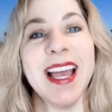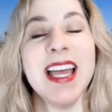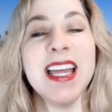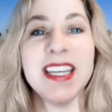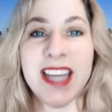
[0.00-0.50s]

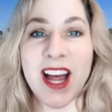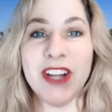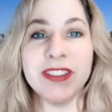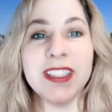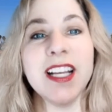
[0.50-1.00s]
Now, like
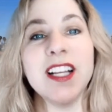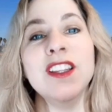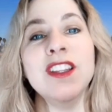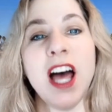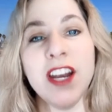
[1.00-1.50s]
a lot
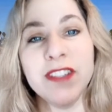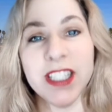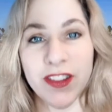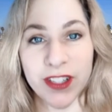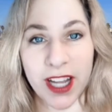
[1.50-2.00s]
of Southern
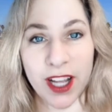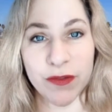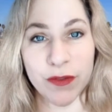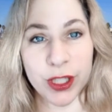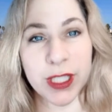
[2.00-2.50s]
California,
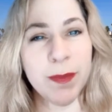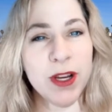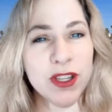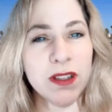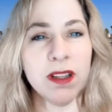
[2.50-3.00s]
especially
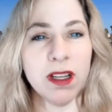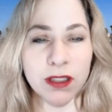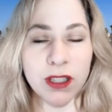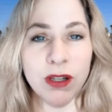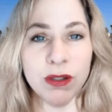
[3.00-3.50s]
along the
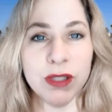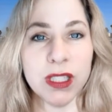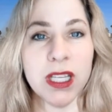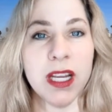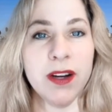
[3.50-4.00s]
coast, the
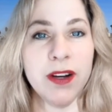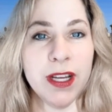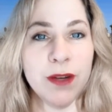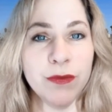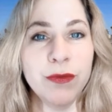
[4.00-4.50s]
area
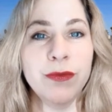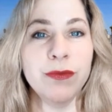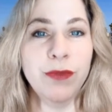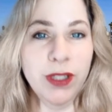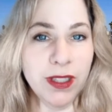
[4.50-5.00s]

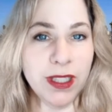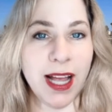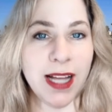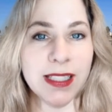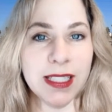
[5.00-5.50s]
really had
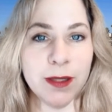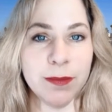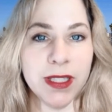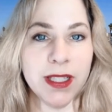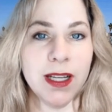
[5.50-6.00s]
some
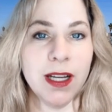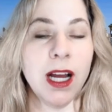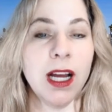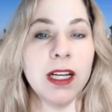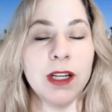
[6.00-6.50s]

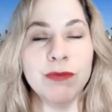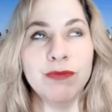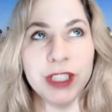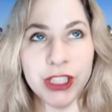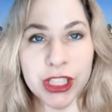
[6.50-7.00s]

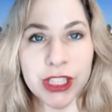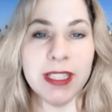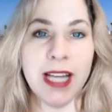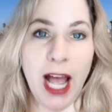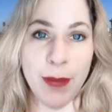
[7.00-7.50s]
original
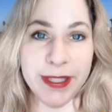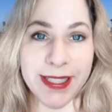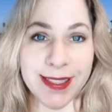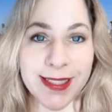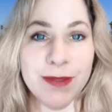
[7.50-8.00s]
inhabitants,
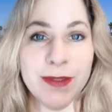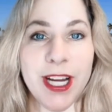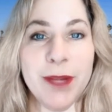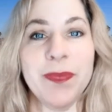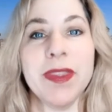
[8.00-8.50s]
right?
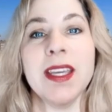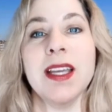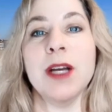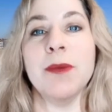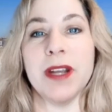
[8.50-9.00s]
But
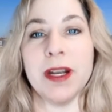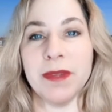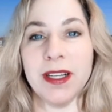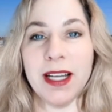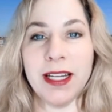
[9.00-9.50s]
I'm going to kind
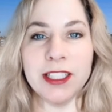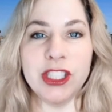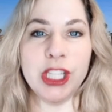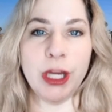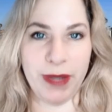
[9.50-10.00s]
of jump
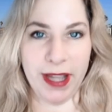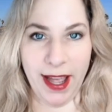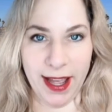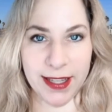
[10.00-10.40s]
ahead.